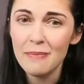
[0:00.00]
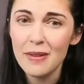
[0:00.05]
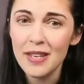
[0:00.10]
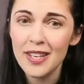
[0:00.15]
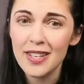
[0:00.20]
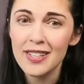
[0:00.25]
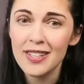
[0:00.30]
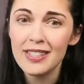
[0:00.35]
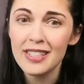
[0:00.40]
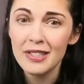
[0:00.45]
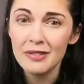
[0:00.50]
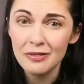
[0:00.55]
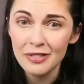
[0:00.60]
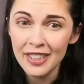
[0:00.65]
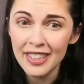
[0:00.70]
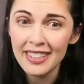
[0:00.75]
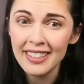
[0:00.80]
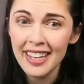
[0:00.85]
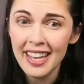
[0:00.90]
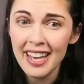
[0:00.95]
because in
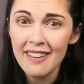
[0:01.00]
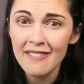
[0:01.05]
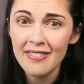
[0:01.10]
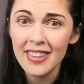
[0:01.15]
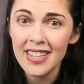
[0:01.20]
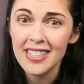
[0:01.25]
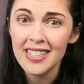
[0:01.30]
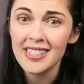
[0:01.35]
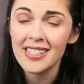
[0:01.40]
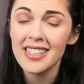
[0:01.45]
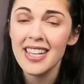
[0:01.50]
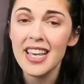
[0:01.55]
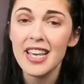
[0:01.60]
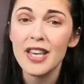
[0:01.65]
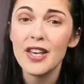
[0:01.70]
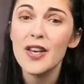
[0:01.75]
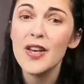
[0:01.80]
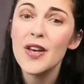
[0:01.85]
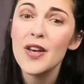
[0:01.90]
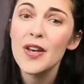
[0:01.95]
real life this is
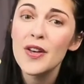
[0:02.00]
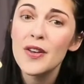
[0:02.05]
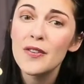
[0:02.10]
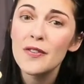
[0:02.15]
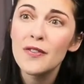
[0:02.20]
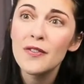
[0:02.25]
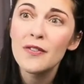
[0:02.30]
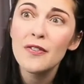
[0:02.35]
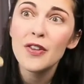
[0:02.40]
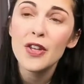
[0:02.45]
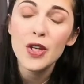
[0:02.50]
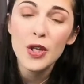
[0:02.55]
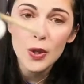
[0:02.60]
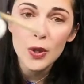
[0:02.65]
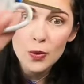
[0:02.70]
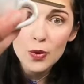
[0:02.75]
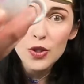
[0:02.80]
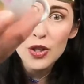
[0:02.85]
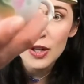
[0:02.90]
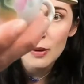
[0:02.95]
like
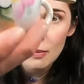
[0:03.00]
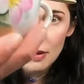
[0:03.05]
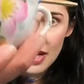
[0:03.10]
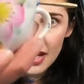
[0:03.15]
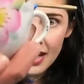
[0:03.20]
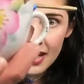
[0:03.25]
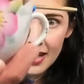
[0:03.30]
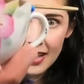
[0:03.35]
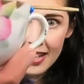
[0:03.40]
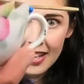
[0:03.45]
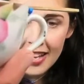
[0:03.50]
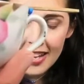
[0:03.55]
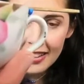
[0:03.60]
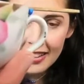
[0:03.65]
fuchsia pink.